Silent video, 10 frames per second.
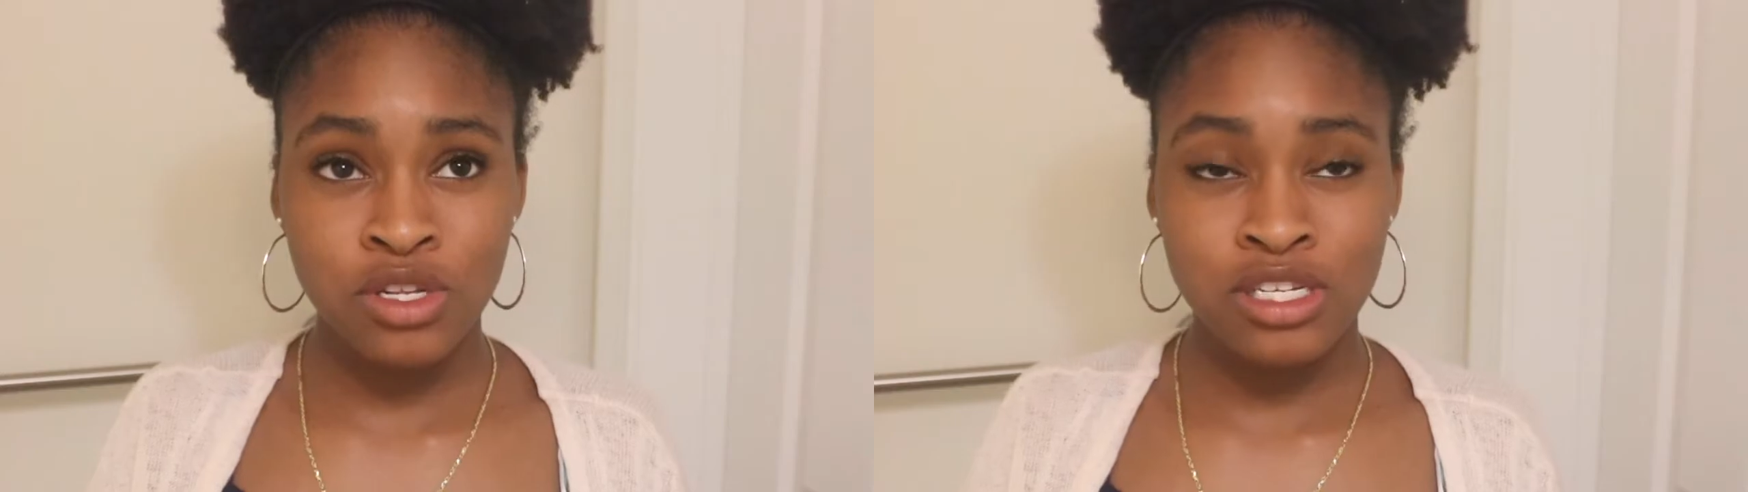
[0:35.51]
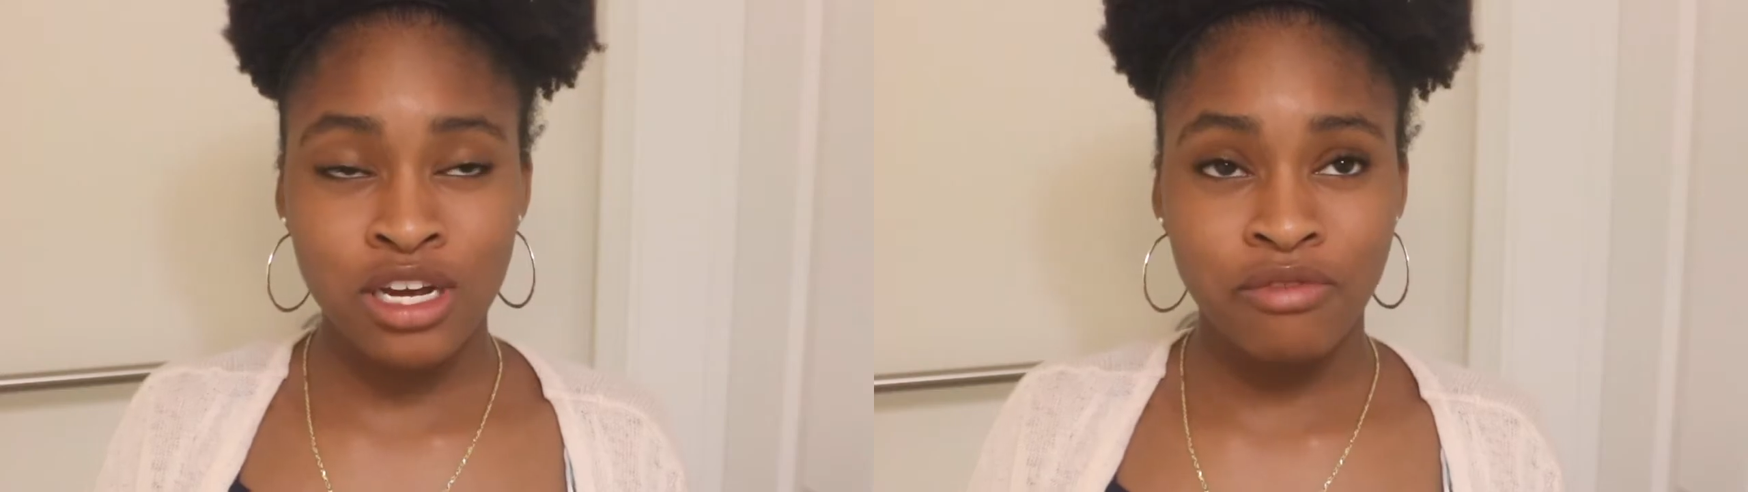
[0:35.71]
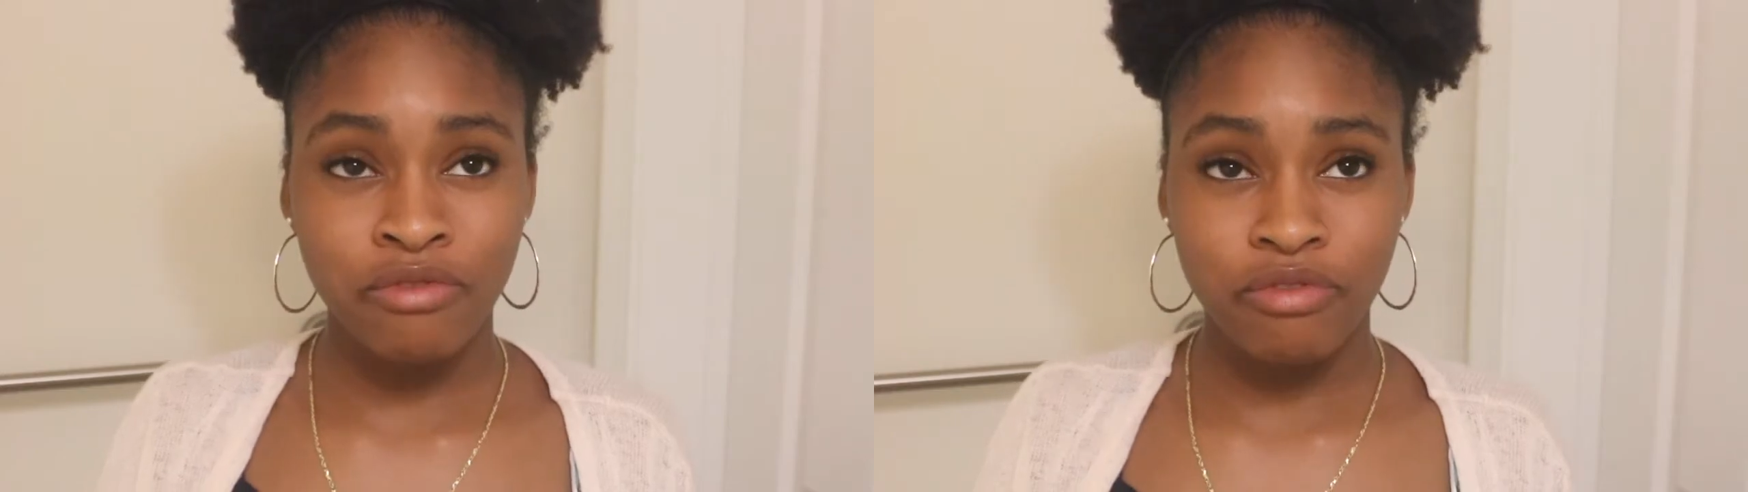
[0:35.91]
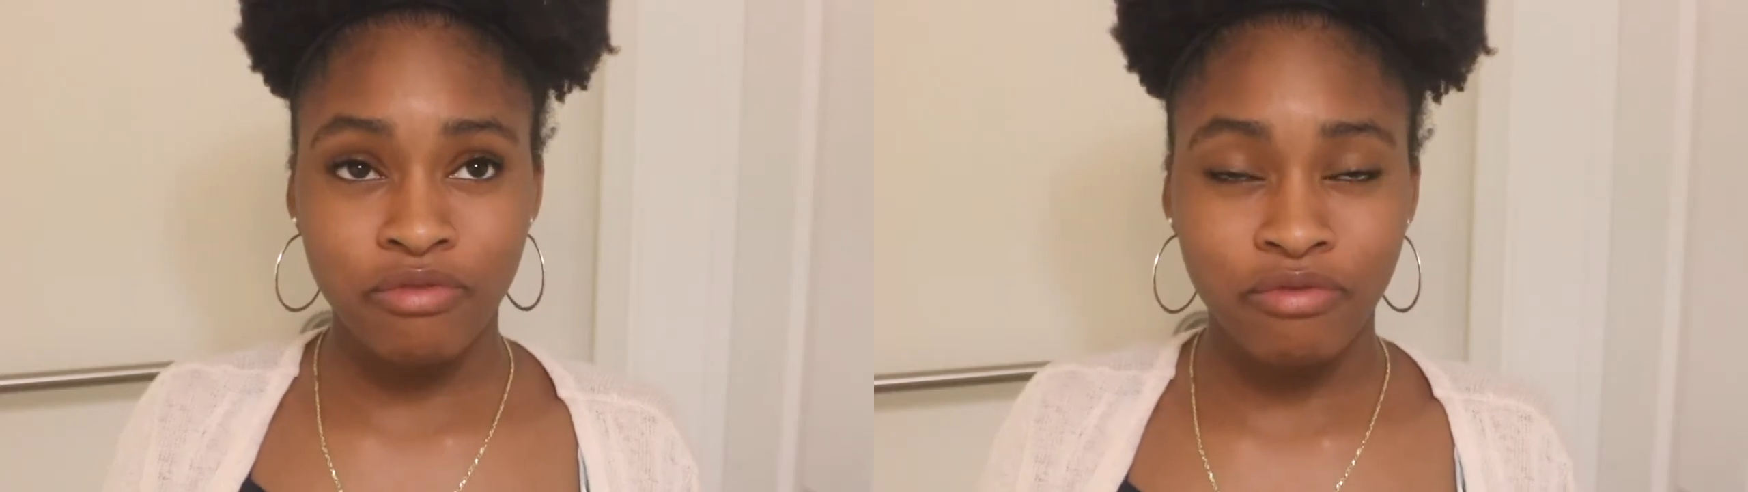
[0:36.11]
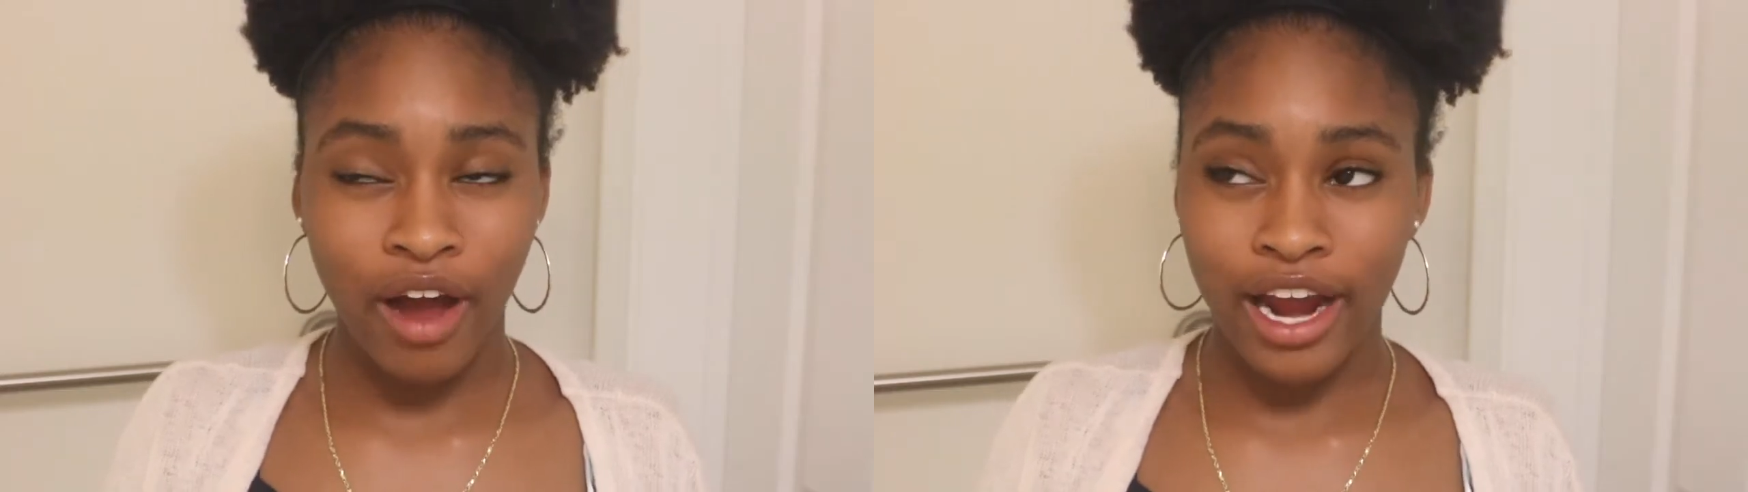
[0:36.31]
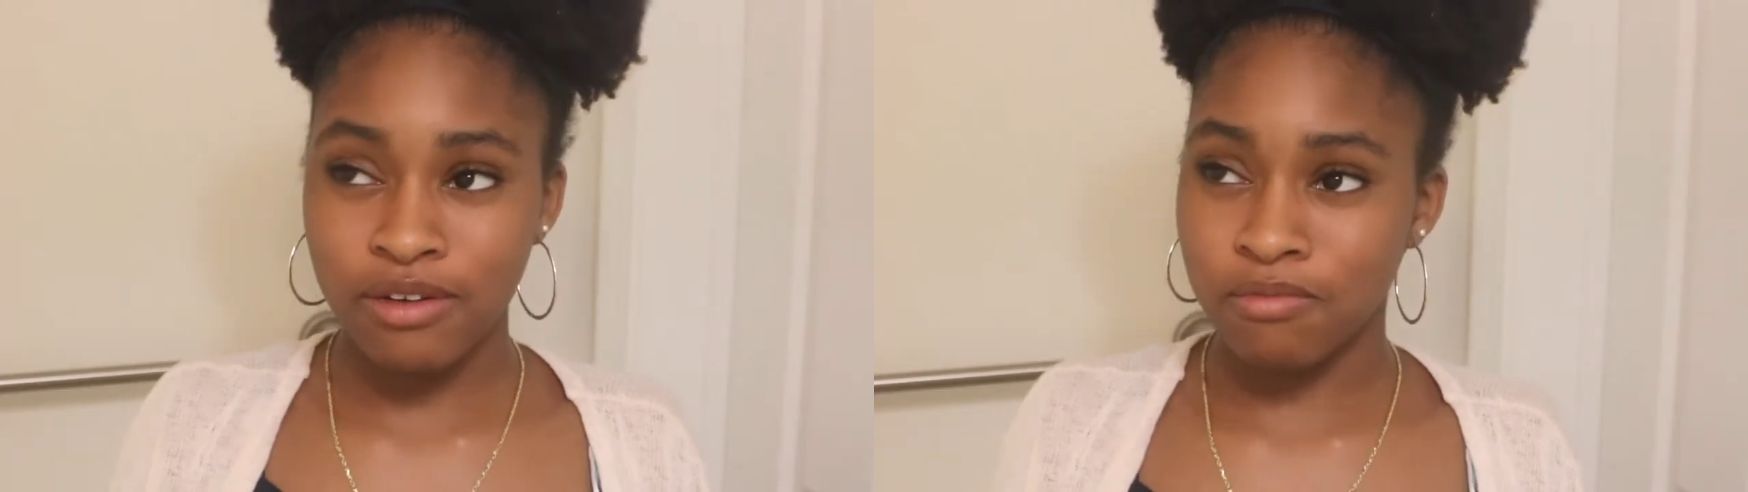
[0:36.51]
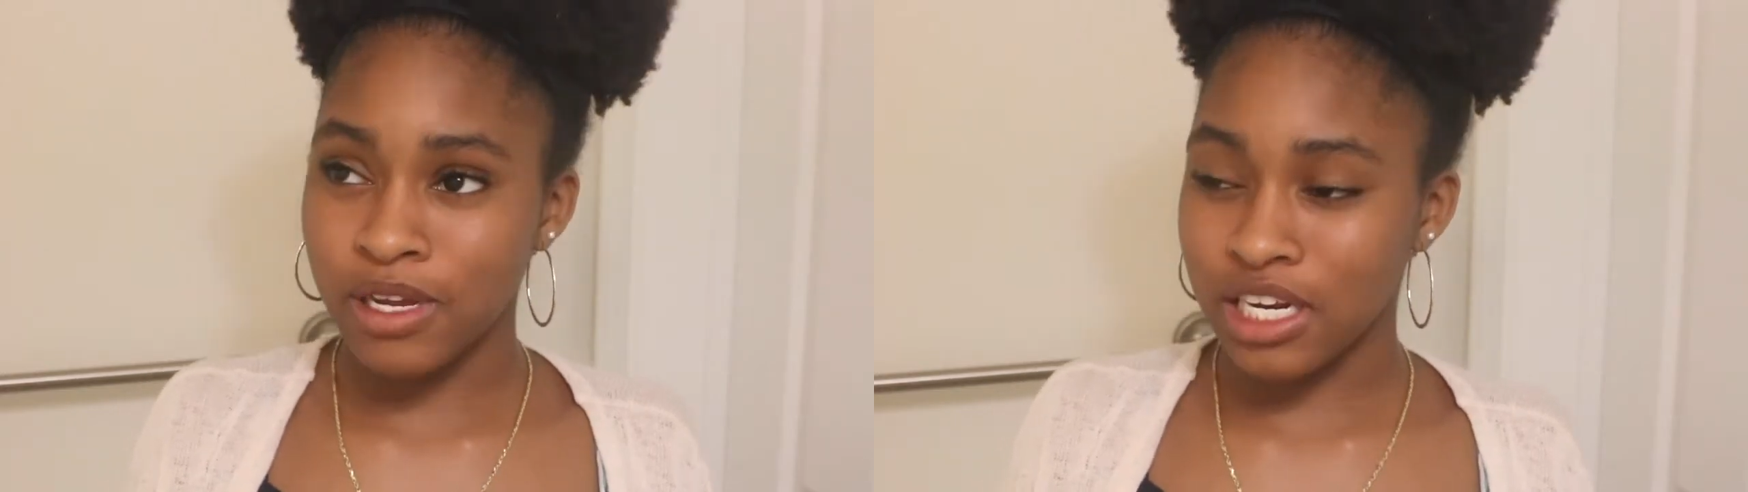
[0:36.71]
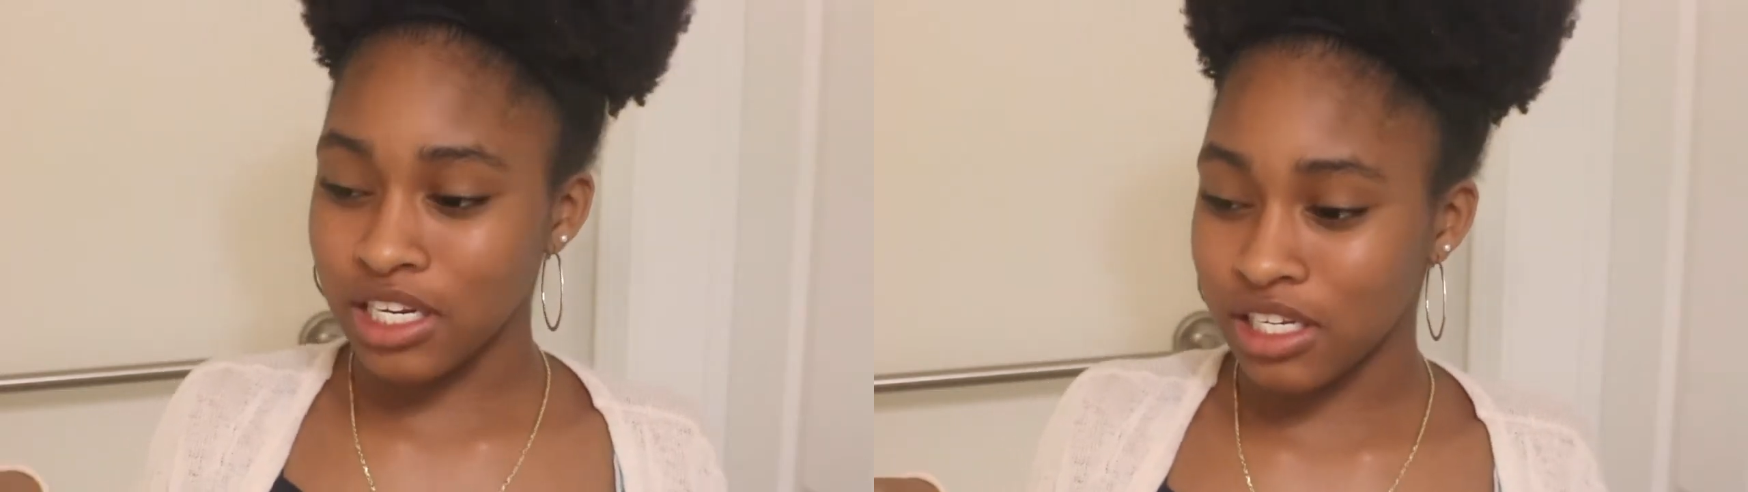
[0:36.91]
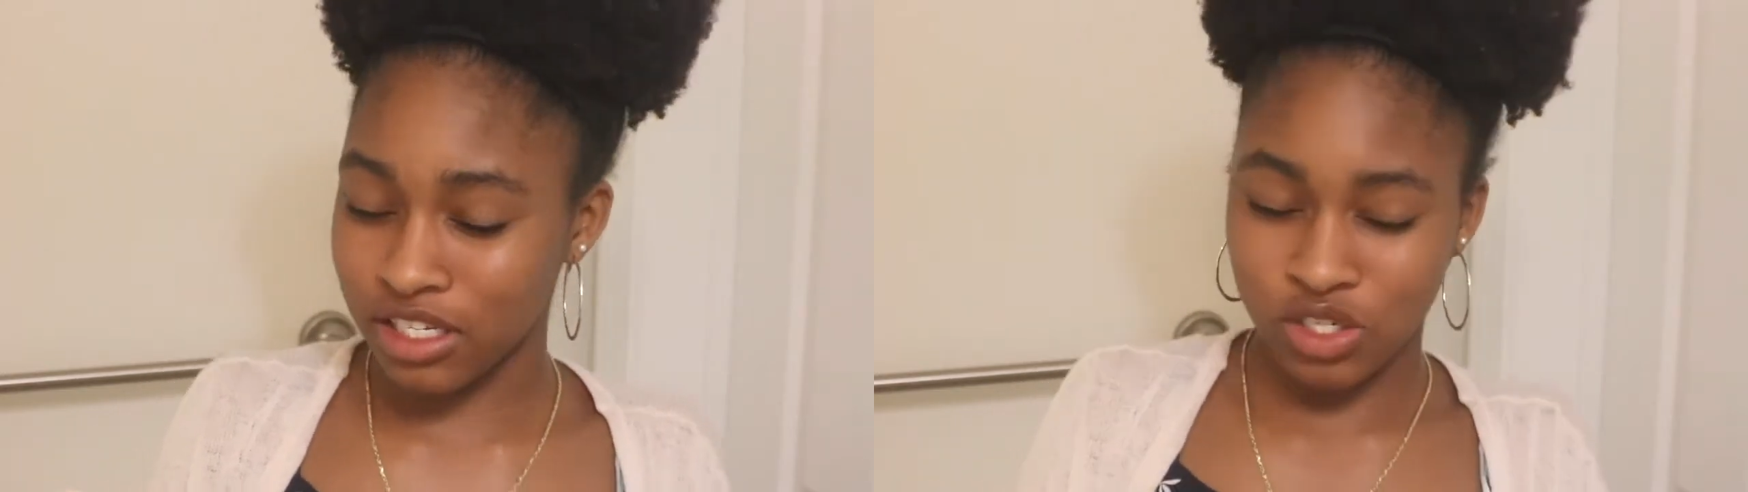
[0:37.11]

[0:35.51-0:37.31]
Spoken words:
to this confinement